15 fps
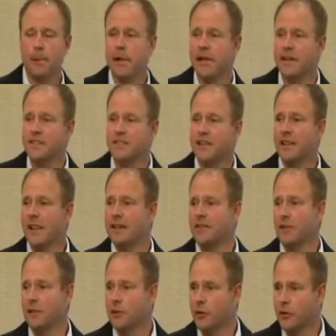They play because they
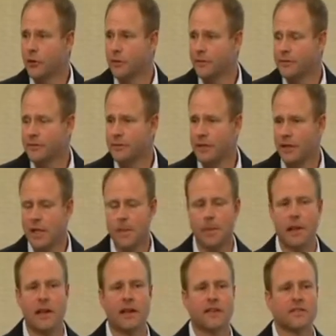like to learn.
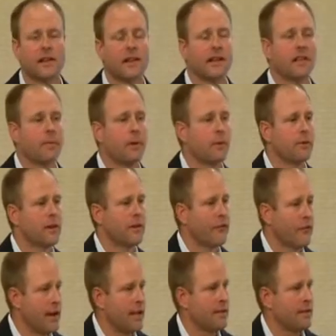They play because they like to be with
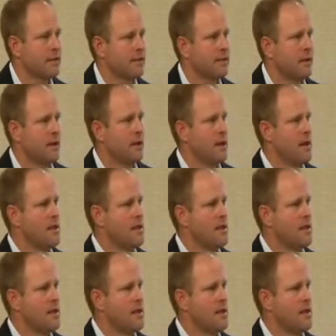their friends.